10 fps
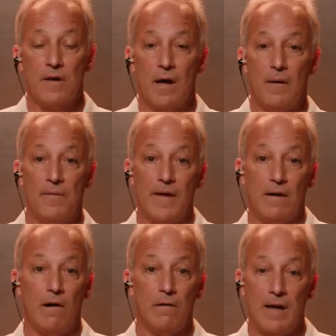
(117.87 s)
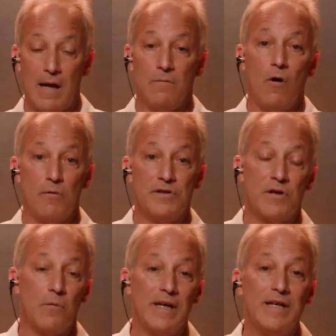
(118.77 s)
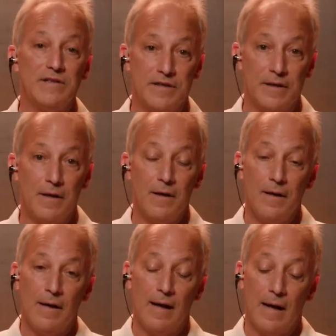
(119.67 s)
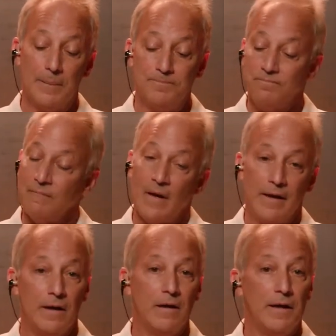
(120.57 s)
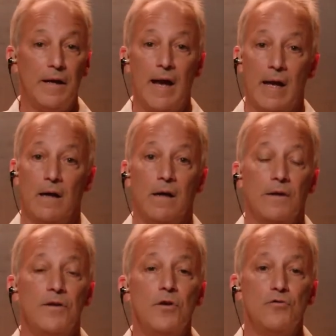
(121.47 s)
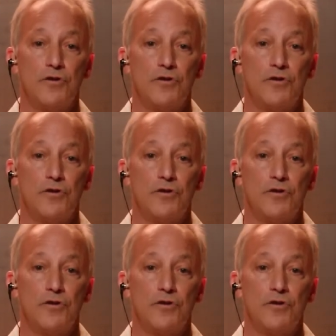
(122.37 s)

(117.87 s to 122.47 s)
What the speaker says: that are not always so easy. Italy had a huge